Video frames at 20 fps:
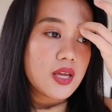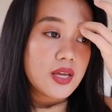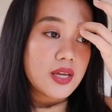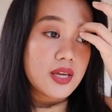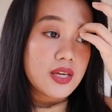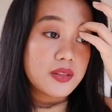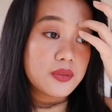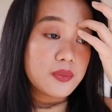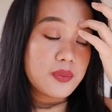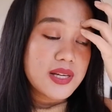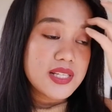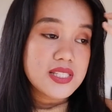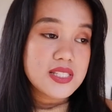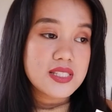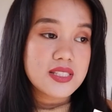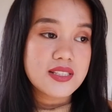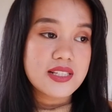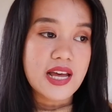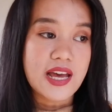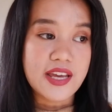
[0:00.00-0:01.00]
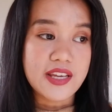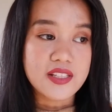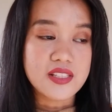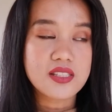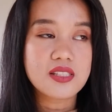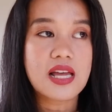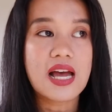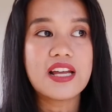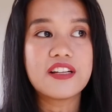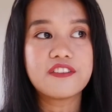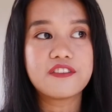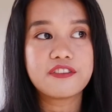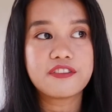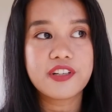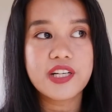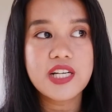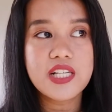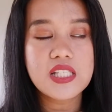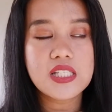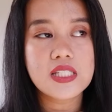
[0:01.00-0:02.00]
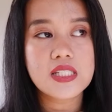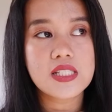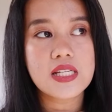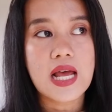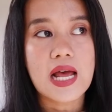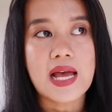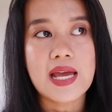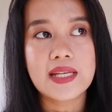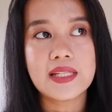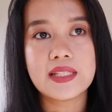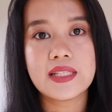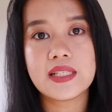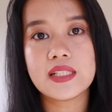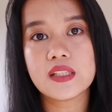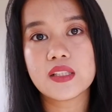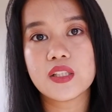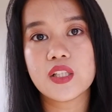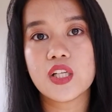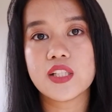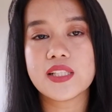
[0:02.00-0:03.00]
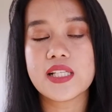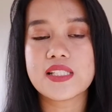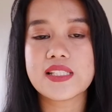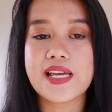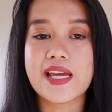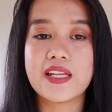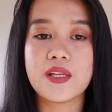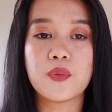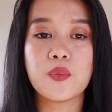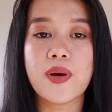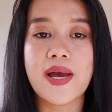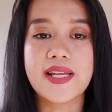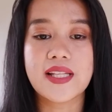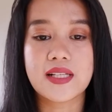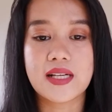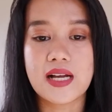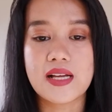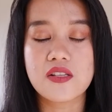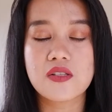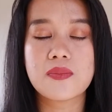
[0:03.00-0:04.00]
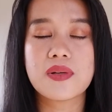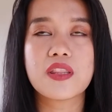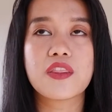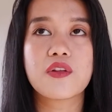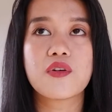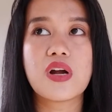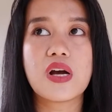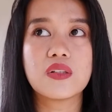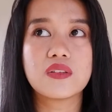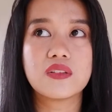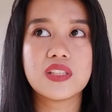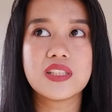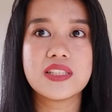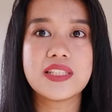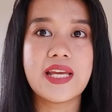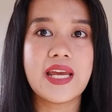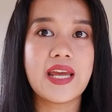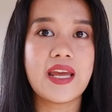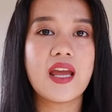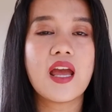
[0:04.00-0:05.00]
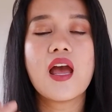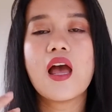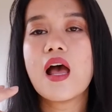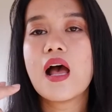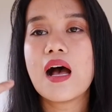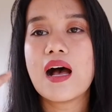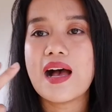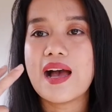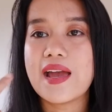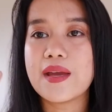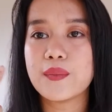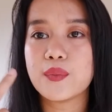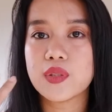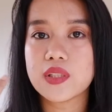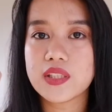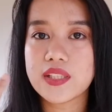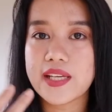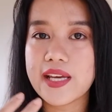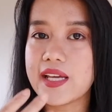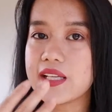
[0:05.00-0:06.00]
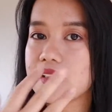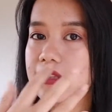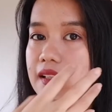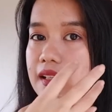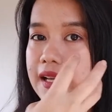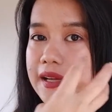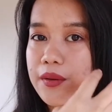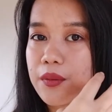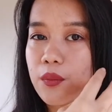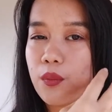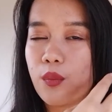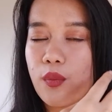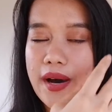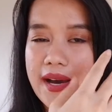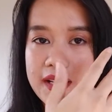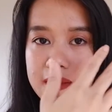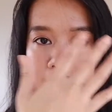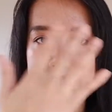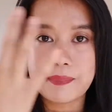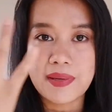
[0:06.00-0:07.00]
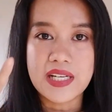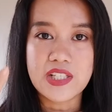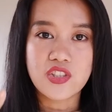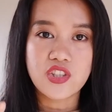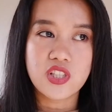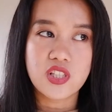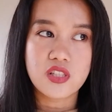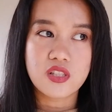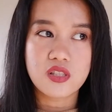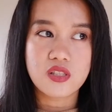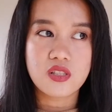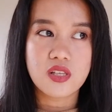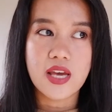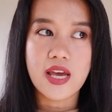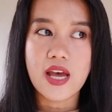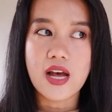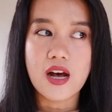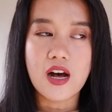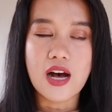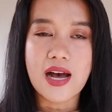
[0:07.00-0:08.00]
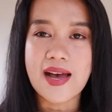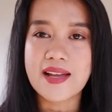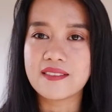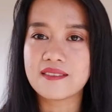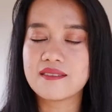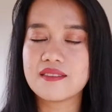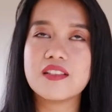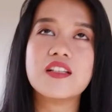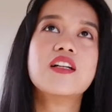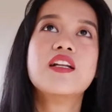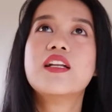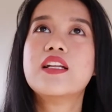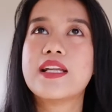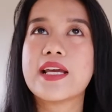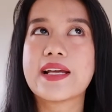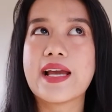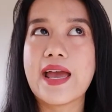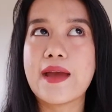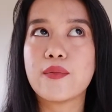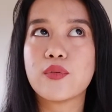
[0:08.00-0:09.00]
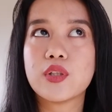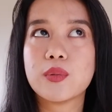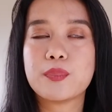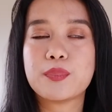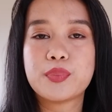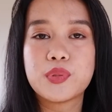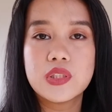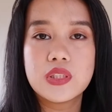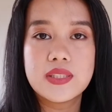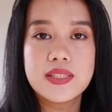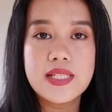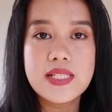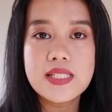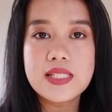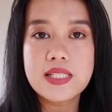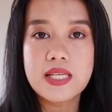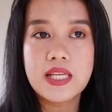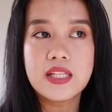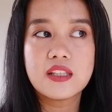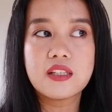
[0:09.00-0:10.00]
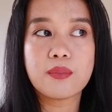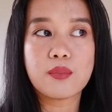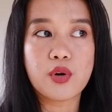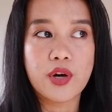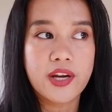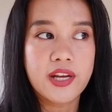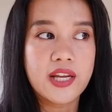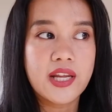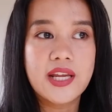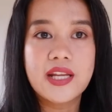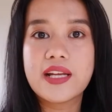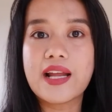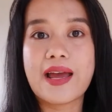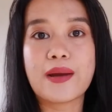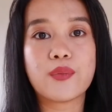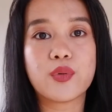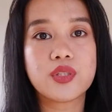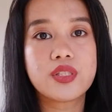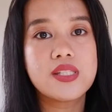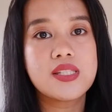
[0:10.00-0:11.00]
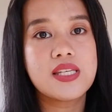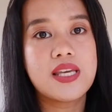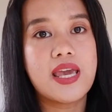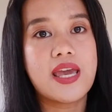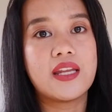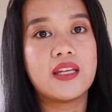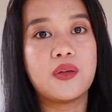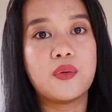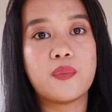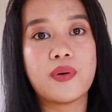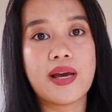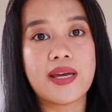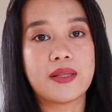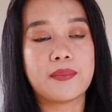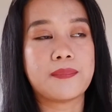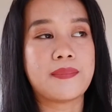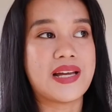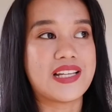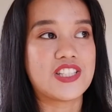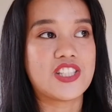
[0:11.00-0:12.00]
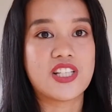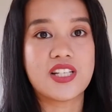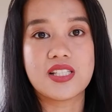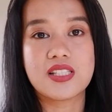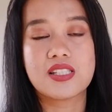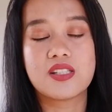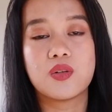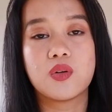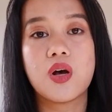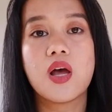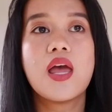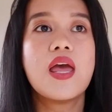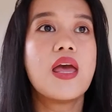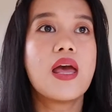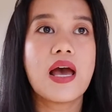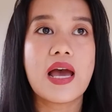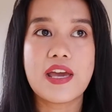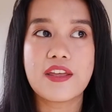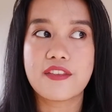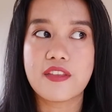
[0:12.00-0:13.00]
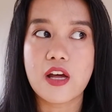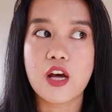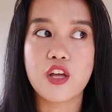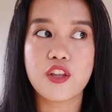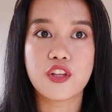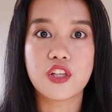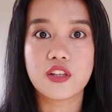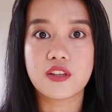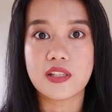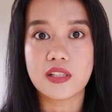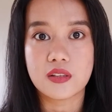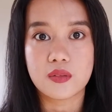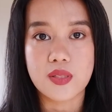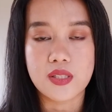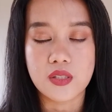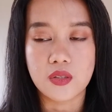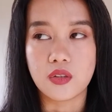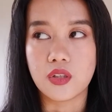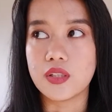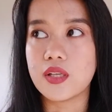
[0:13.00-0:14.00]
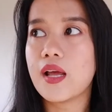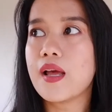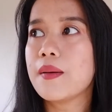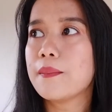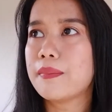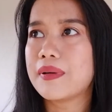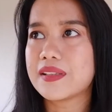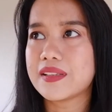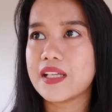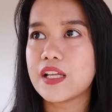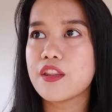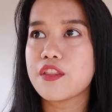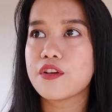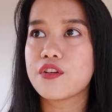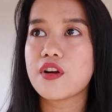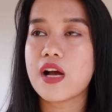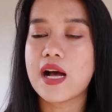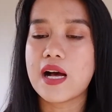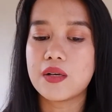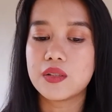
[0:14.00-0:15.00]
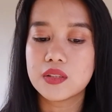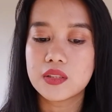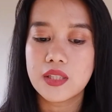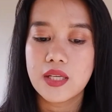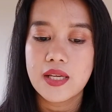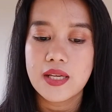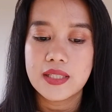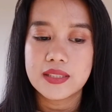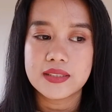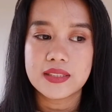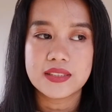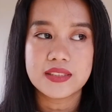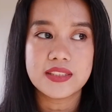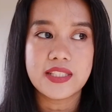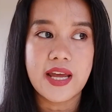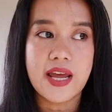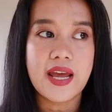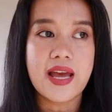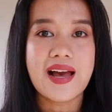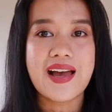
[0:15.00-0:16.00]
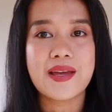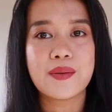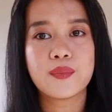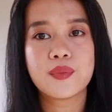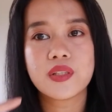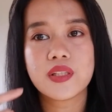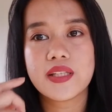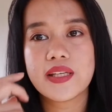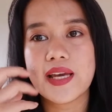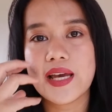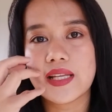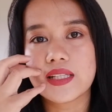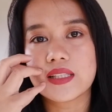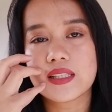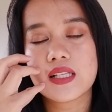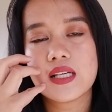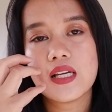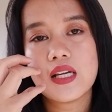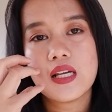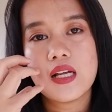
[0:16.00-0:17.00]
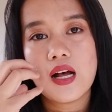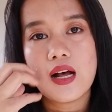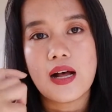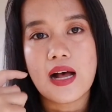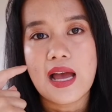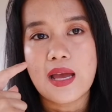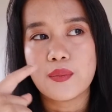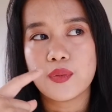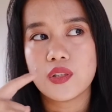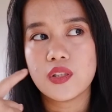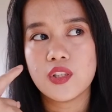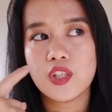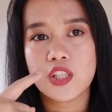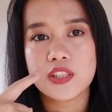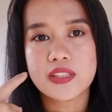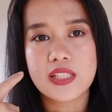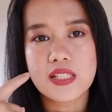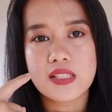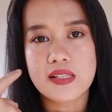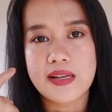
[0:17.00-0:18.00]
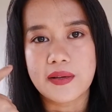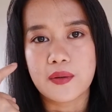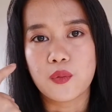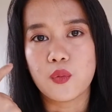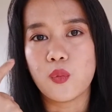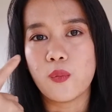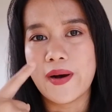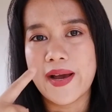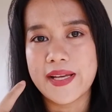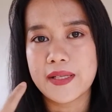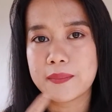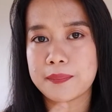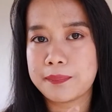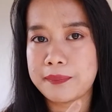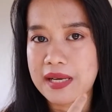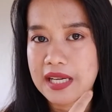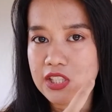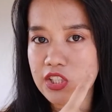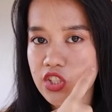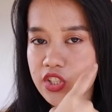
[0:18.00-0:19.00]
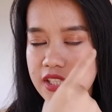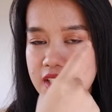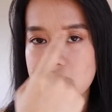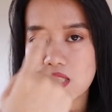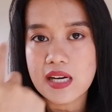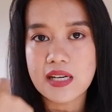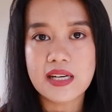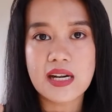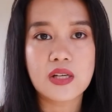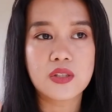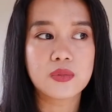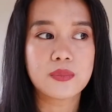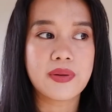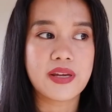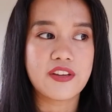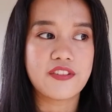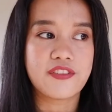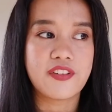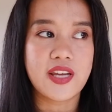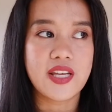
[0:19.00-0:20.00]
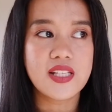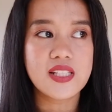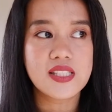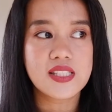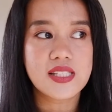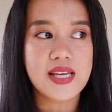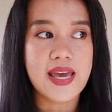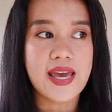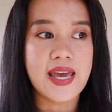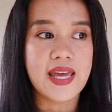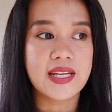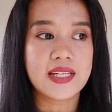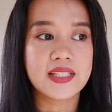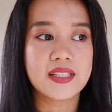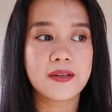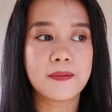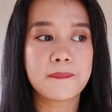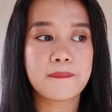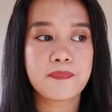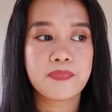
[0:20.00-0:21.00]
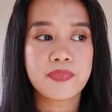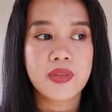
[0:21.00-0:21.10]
it was nice. At first, I didn't notice any white cast, but throughout the day, I would get like white patches I would put this in the morning and I won't see any white patches. So I thought that was good. But then throughout the day, I would notice like white patches around my face, and